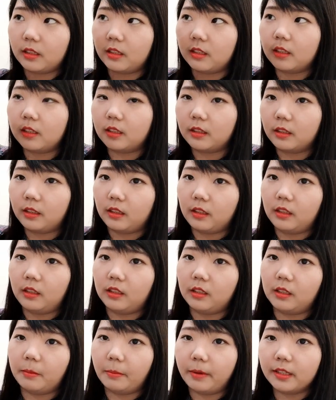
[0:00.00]
is
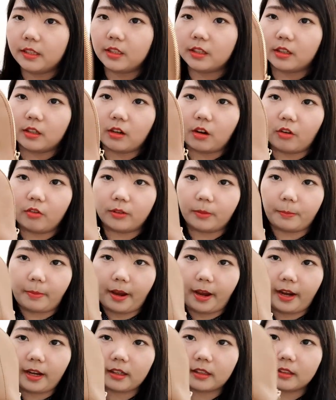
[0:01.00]
the dimension of the
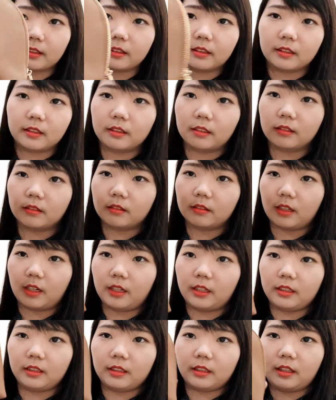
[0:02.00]
bag,
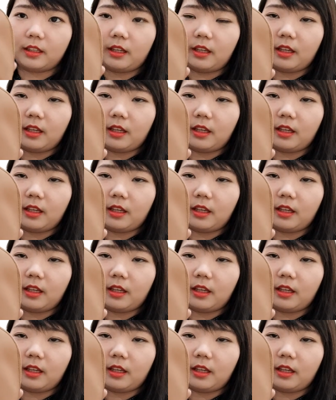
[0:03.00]
right?